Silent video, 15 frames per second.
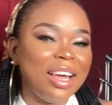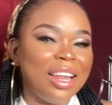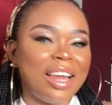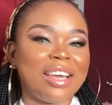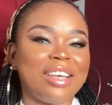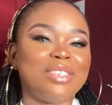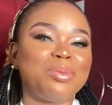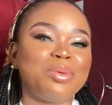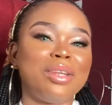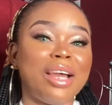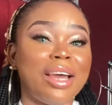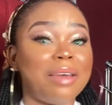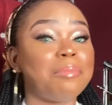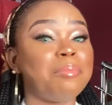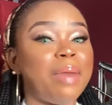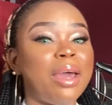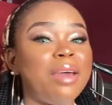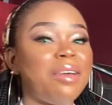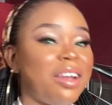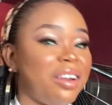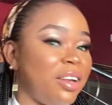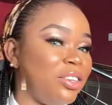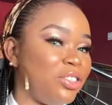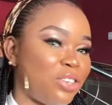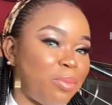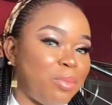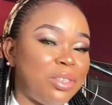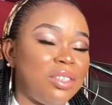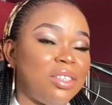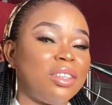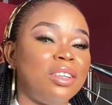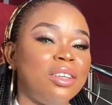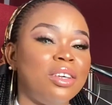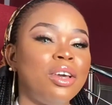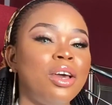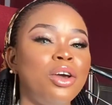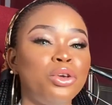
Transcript: like, it's been, like, my area in Nigeria, basically,